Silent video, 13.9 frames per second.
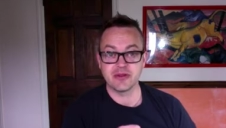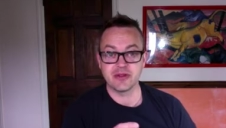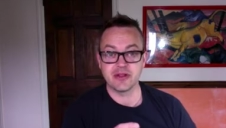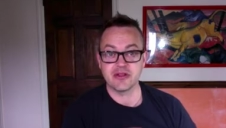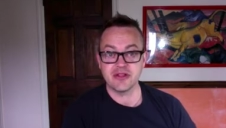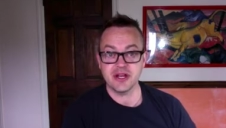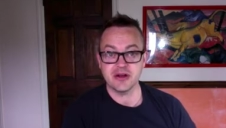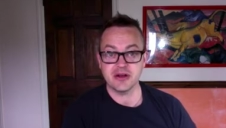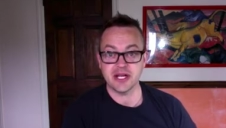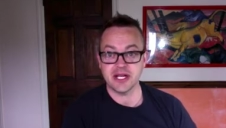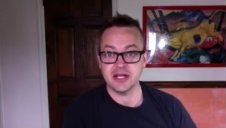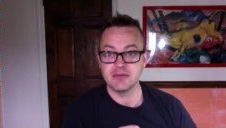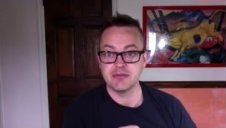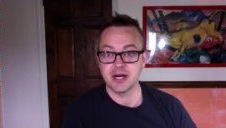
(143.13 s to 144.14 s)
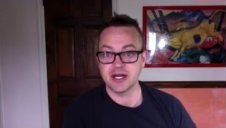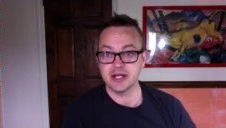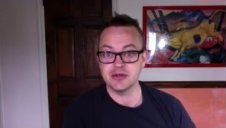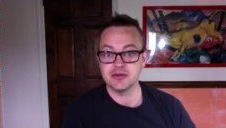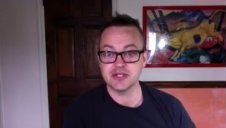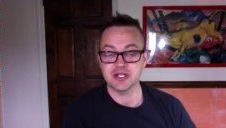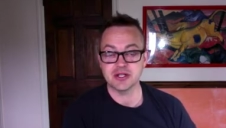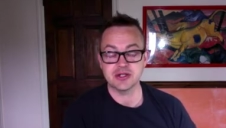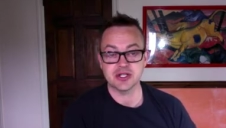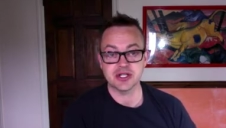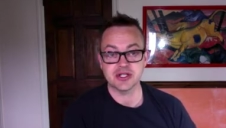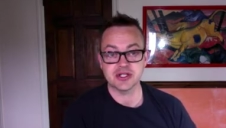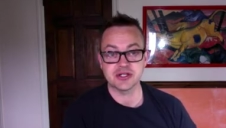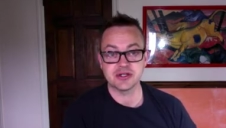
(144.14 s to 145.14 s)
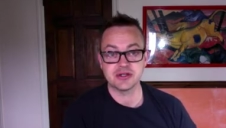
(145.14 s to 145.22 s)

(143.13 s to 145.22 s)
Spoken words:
the theory by using just